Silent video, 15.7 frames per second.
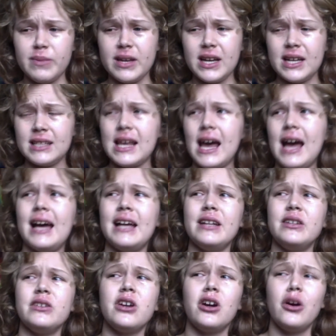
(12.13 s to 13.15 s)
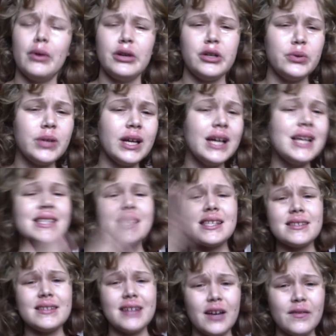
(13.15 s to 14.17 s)
because I had to go and do tons of
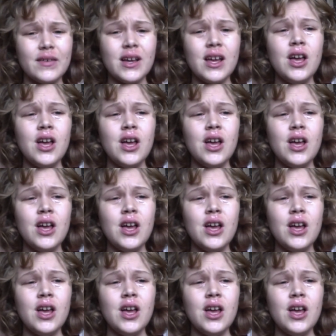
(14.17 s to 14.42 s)
stuff